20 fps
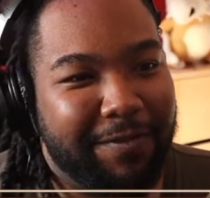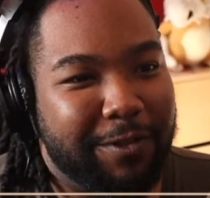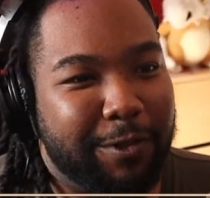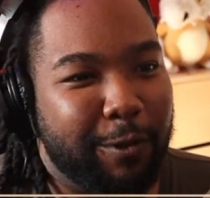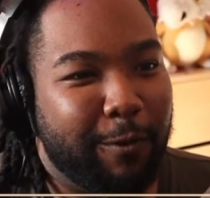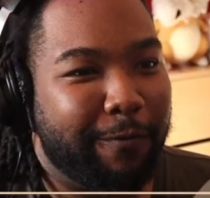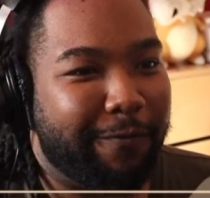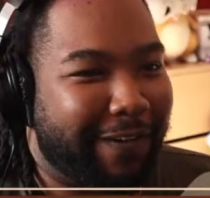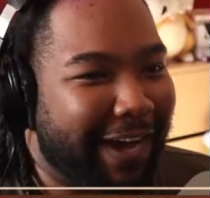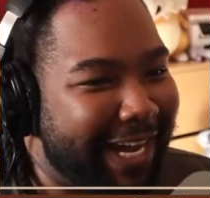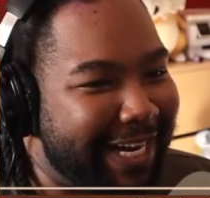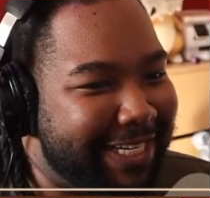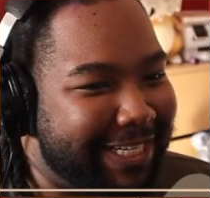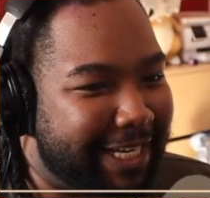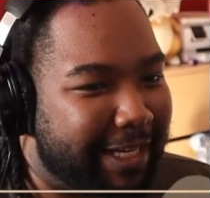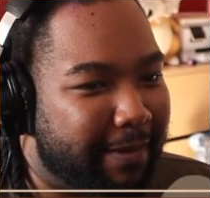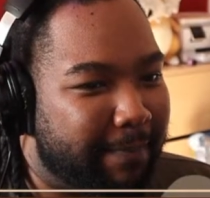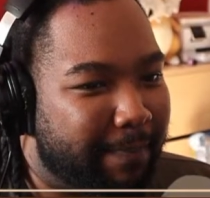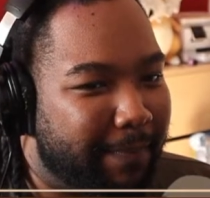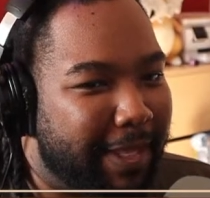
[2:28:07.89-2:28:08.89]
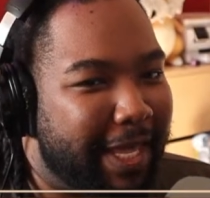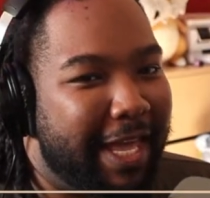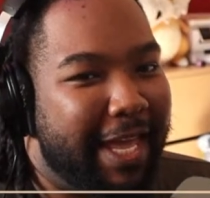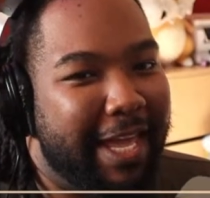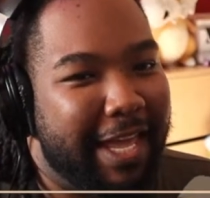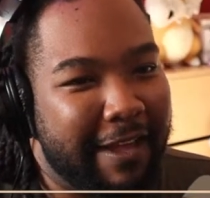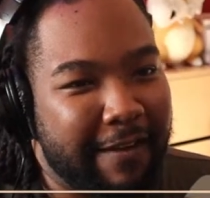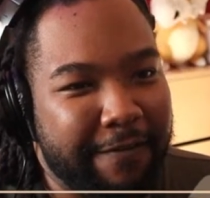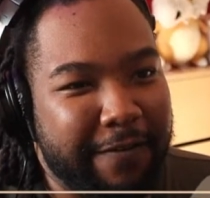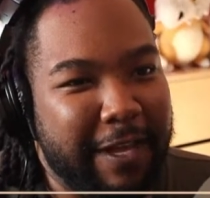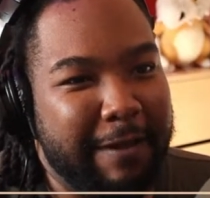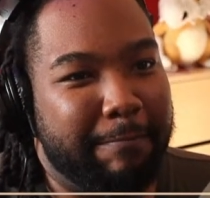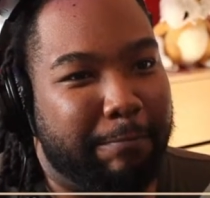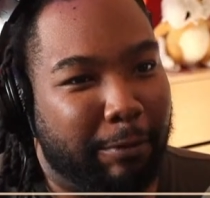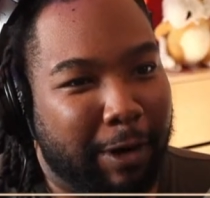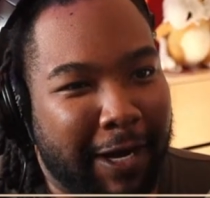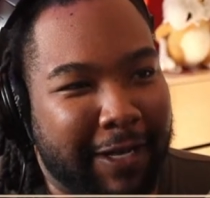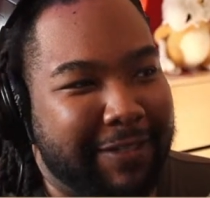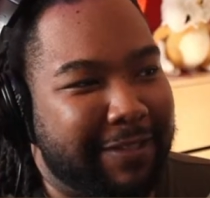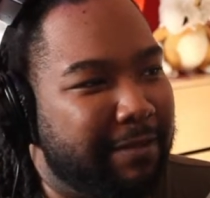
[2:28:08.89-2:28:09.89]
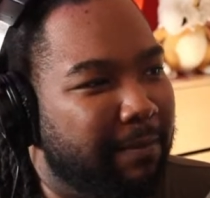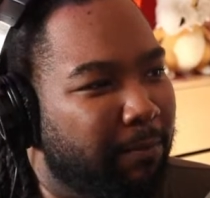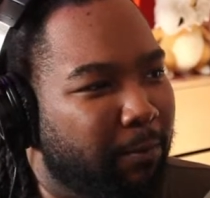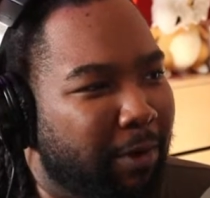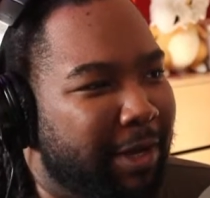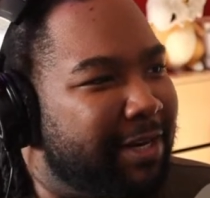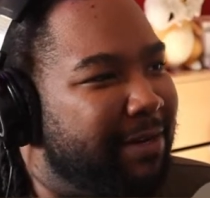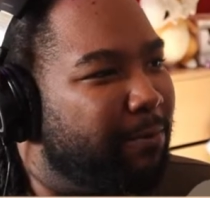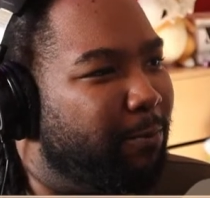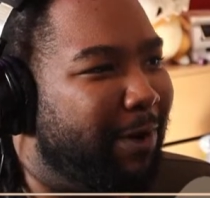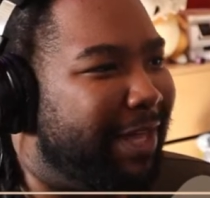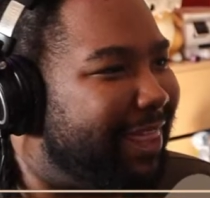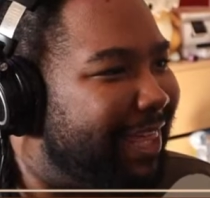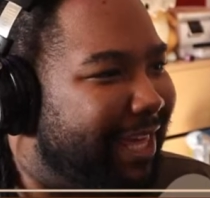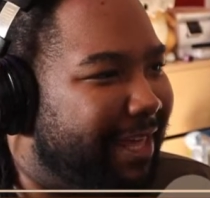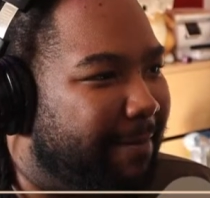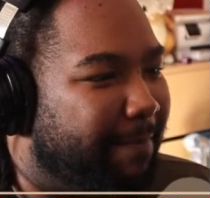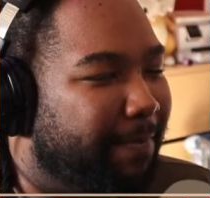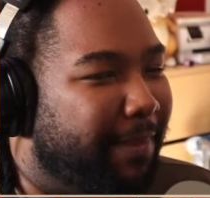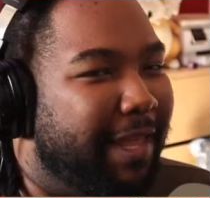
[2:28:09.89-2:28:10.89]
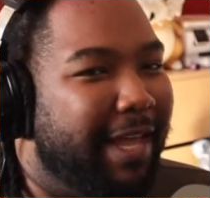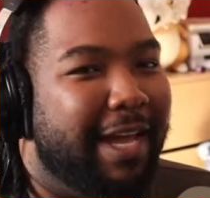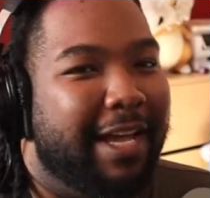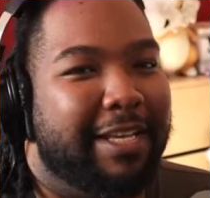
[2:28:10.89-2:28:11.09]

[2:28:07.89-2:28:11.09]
to find him if he brought someone with him.